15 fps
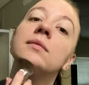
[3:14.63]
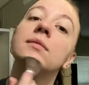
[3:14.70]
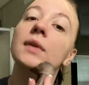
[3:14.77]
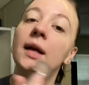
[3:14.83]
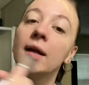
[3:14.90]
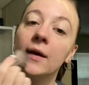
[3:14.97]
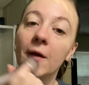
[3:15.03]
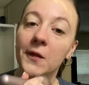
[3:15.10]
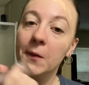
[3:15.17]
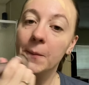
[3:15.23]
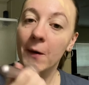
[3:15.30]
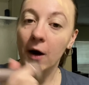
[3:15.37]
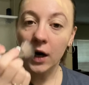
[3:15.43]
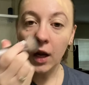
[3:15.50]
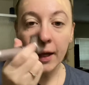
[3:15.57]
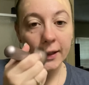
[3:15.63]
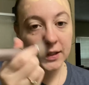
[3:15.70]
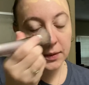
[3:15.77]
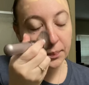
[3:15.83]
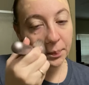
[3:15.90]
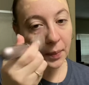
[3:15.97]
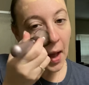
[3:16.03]
and other
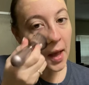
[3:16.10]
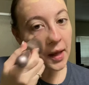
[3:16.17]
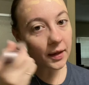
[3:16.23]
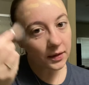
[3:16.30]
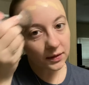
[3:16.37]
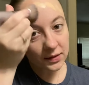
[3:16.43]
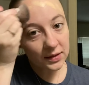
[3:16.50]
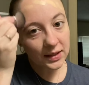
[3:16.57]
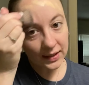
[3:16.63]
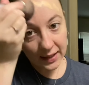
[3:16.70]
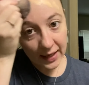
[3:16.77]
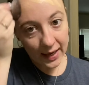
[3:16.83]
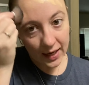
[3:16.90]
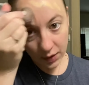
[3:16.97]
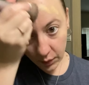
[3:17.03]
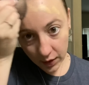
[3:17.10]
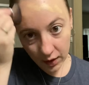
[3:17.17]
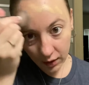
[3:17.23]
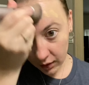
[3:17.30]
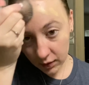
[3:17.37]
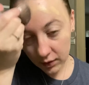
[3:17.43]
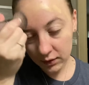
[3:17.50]
products, but today we
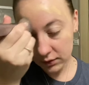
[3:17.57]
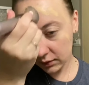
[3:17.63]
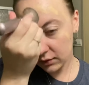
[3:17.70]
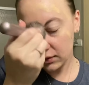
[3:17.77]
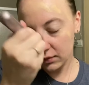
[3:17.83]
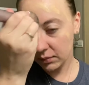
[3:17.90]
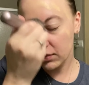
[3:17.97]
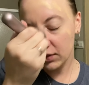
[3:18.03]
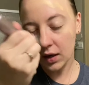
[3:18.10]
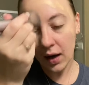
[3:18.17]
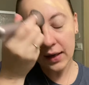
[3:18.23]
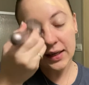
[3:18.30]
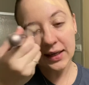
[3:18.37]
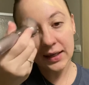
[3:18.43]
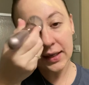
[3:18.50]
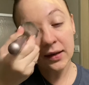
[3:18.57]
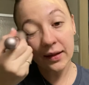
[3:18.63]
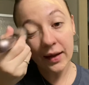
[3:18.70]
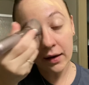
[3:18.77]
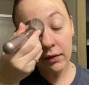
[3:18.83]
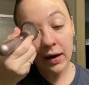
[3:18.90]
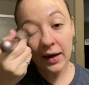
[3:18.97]
are not getting into
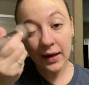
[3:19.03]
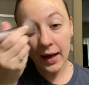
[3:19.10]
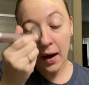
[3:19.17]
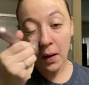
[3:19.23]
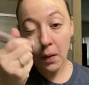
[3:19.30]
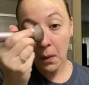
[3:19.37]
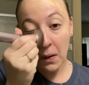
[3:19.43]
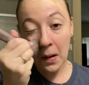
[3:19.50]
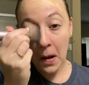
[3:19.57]
that right now.